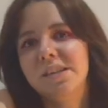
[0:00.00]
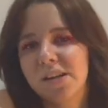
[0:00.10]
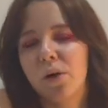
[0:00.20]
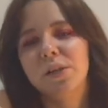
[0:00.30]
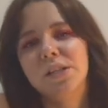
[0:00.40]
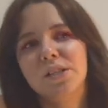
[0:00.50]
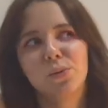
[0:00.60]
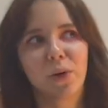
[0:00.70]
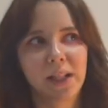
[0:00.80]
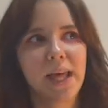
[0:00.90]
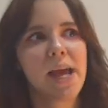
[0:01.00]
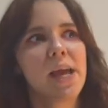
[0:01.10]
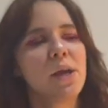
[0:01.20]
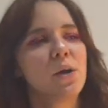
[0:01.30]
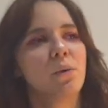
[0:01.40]
is going to
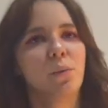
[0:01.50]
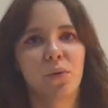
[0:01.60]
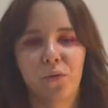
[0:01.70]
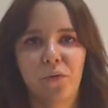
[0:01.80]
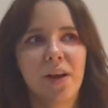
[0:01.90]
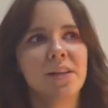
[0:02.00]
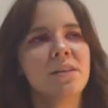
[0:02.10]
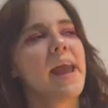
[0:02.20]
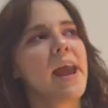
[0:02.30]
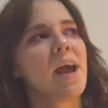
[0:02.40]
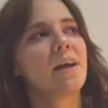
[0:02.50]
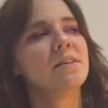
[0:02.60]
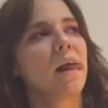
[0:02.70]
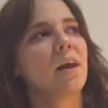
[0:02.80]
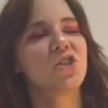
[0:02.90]
LA with her friend
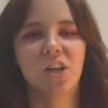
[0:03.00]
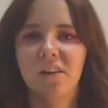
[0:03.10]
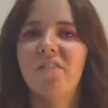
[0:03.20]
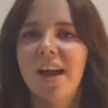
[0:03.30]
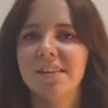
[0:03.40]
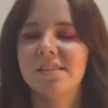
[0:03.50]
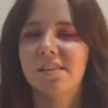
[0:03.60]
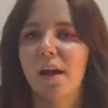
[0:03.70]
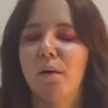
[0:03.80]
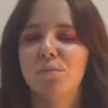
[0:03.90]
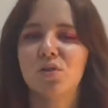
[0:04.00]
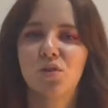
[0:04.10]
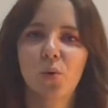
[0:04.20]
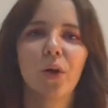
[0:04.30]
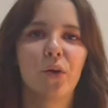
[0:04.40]
and she invites them to
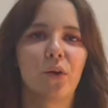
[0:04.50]
join